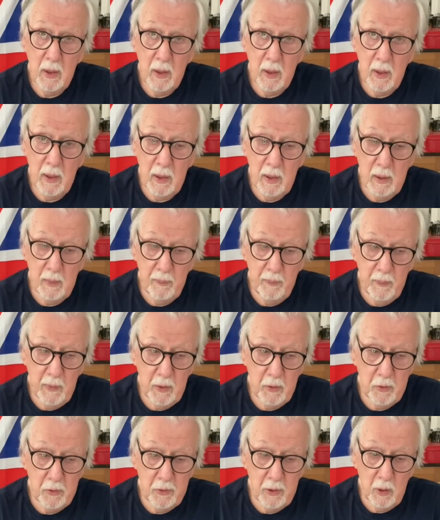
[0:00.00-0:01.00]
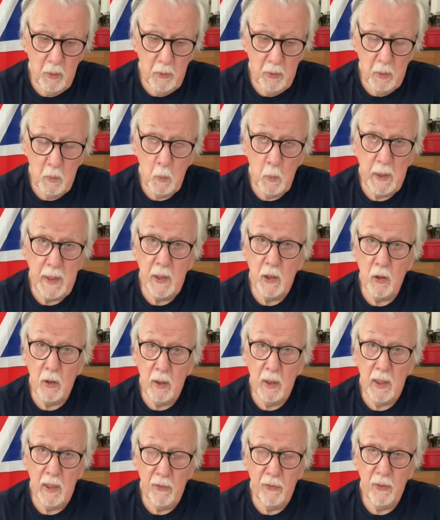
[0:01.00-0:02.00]
so that we could
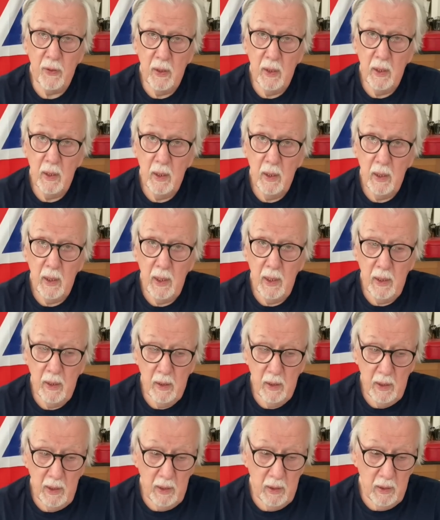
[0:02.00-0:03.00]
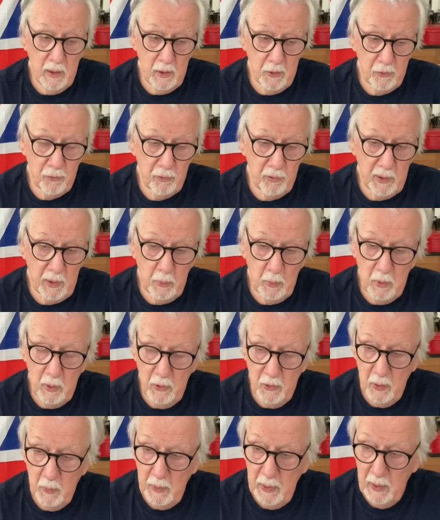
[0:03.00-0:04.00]
live in this free world
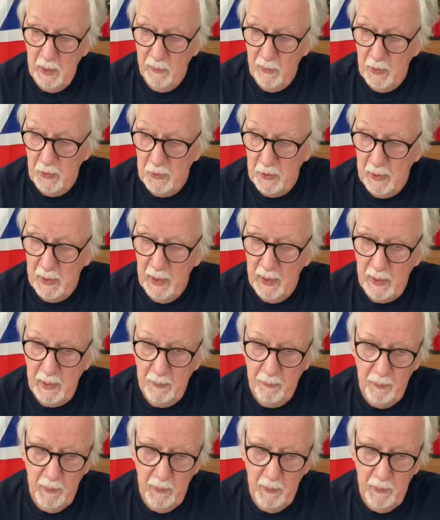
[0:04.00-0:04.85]
that we live in today.